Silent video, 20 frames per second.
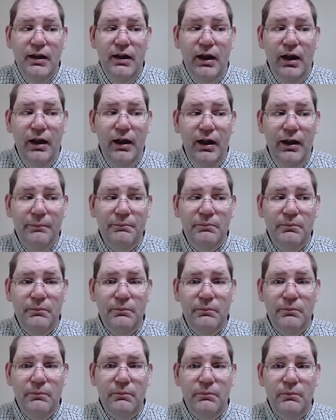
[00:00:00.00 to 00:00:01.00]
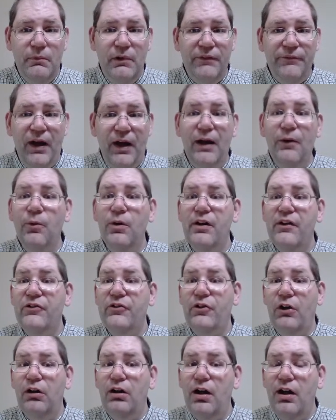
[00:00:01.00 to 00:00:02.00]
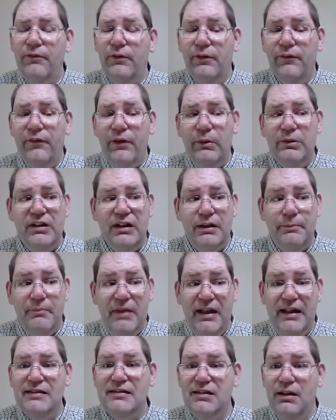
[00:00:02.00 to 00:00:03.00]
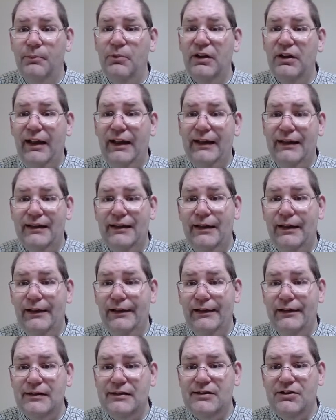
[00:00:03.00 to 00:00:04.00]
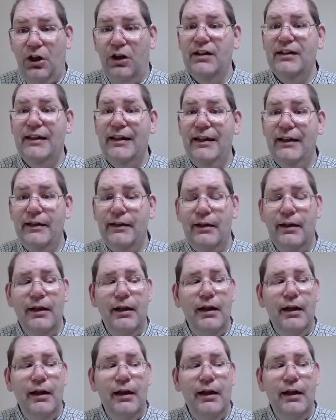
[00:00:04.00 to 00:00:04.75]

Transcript: If I were to start off, or if I was going to make someone like a start kit,